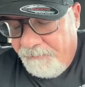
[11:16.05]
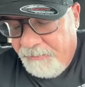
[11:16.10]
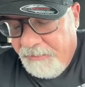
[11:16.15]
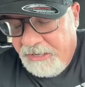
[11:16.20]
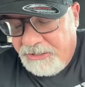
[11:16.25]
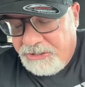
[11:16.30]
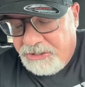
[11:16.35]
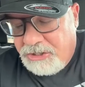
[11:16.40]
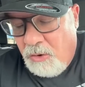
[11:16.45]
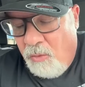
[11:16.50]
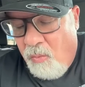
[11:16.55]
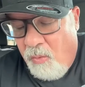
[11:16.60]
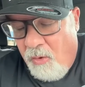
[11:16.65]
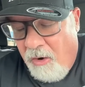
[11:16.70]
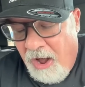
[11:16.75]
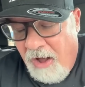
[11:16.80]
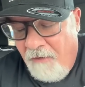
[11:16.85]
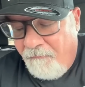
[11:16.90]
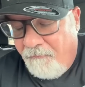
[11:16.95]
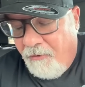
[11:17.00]
it's the
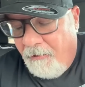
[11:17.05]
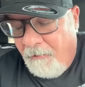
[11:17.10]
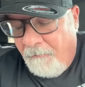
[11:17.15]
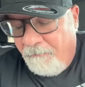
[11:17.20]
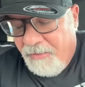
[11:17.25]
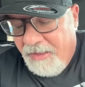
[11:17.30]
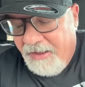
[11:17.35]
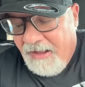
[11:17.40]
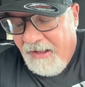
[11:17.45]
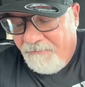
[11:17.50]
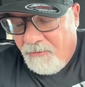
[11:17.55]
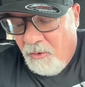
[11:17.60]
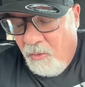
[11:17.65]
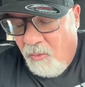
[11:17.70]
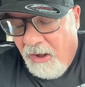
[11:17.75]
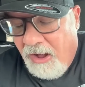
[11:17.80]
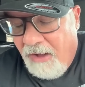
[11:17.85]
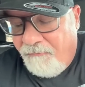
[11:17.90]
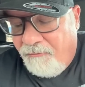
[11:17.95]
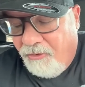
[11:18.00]
waffle. They got the
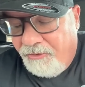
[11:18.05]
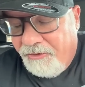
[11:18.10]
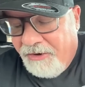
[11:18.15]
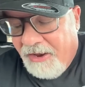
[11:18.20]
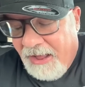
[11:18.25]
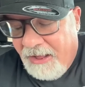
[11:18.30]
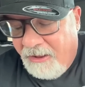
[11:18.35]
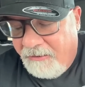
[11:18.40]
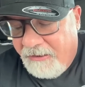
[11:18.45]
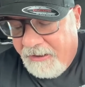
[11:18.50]
waffle dialed